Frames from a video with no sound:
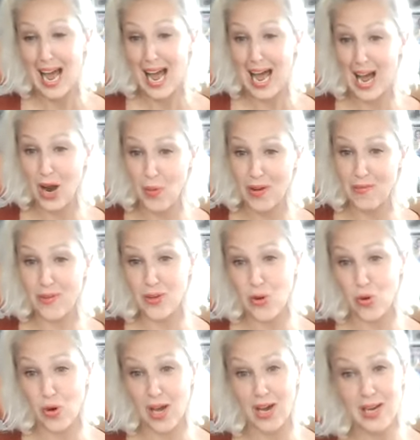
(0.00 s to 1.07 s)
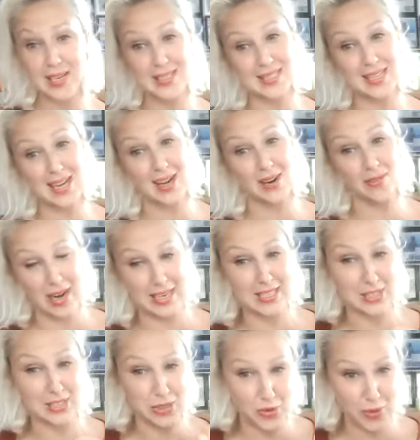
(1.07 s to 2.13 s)
However, your lungs are
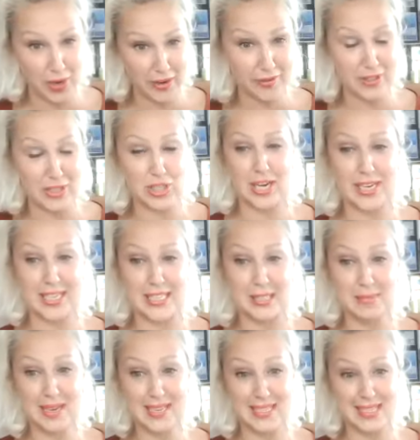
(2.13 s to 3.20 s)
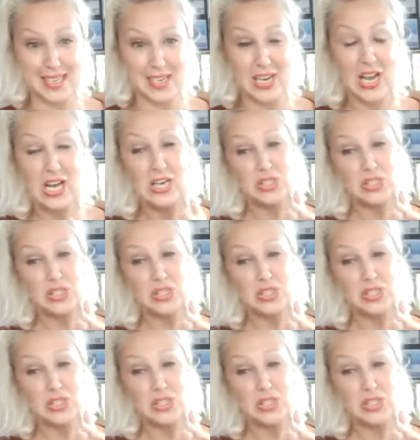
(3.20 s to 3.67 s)
related to grief in Chinese medicine.